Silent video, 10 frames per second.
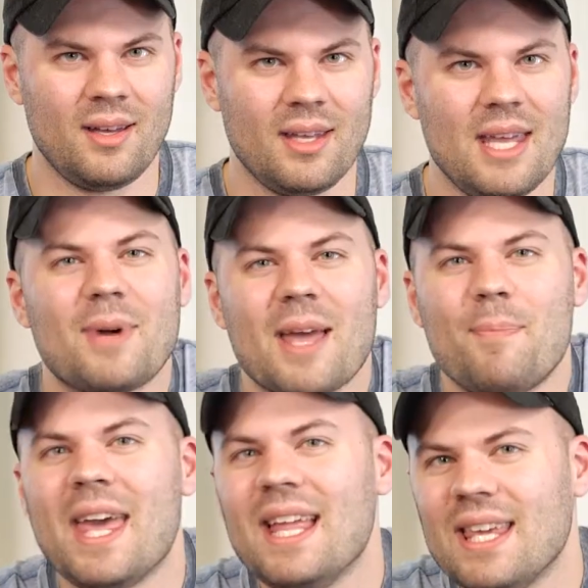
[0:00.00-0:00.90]
In my
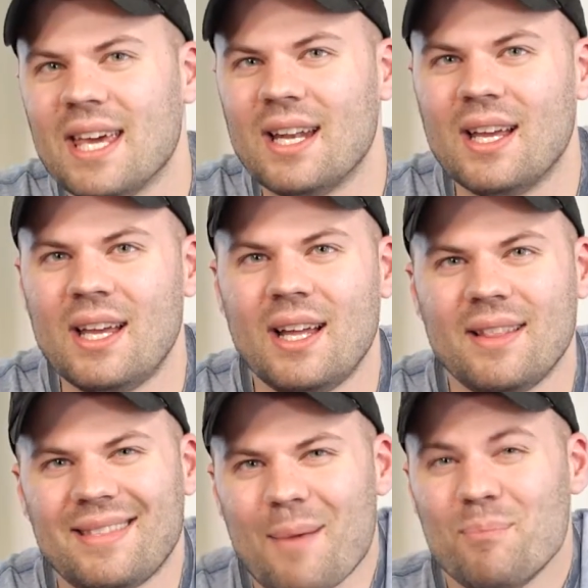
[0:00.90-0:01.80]
opinion,
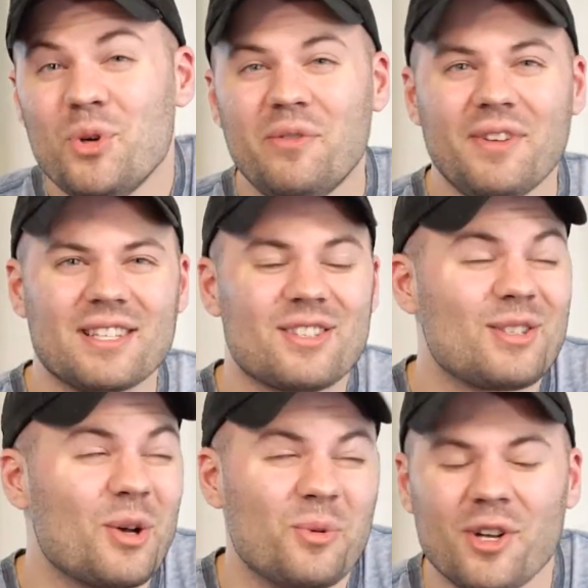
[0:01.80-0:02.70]
that movie is
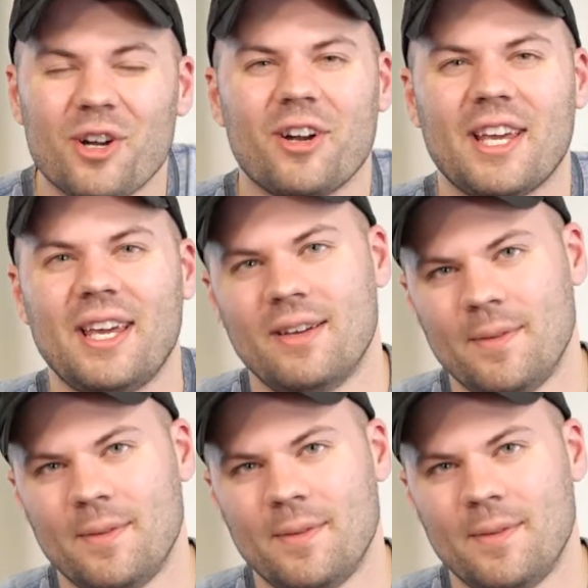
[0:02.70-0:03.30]
so nerdy.